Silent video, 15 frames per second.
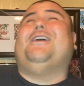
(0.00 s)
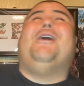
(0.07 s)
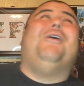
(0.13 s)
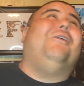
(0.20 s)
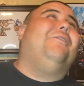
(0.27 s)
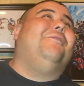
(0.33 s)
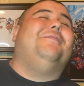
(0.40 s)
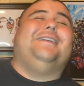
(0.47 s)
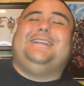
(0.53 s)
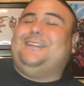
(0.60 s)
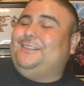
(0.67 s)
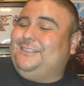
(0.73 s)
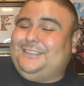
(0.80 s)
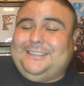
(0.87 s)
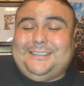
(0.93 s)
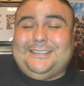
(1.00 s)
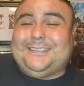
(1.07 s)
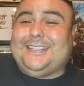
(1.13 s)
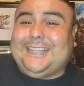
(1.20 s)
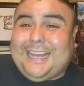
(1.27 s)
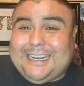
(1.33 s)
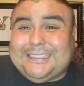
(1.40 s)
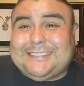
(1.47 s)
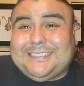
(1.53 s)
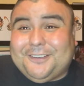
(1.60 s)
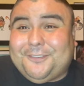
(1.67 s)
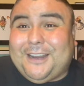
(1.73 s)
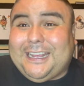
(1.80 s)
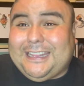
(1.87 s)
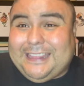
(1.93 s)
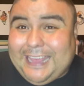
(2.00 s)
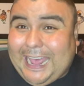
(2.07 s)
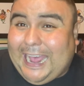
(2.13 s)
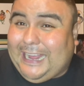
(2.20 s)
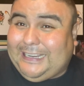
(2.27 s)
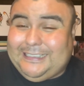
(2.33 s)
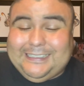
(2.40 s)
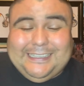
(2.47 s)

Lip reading: oh, there's a lot of stuff like that.